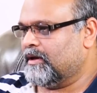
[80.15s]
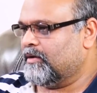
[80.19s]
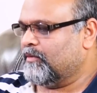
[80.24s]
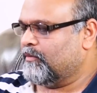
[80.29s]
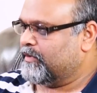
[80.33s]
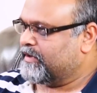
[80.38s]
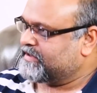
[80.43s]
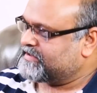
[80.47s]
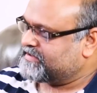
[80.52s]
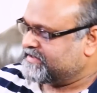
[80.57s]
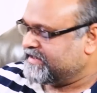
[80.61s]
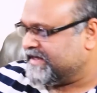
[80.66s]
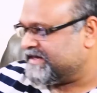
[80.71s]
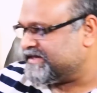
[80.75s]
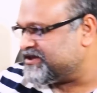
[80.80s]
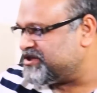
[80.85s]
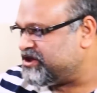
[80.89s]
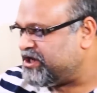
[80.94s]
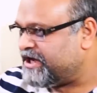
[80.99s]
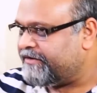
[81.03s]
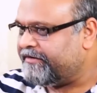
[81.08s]
whereas the
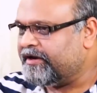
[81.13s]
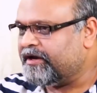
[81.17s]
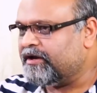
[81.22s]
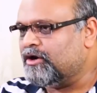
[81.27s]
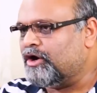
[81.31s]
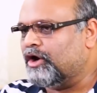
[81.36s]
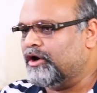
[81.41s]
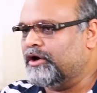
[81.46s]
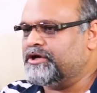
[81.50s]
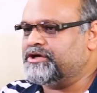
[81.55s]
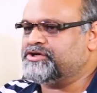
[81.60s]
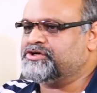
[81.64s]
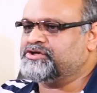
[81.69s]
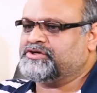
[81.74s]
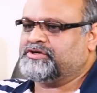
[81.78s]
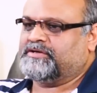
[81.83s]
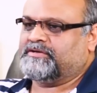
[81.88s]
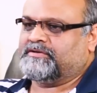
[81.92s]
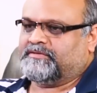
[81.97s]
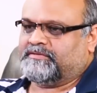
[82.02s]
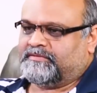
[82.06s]
exterior
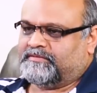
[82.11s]
knowledge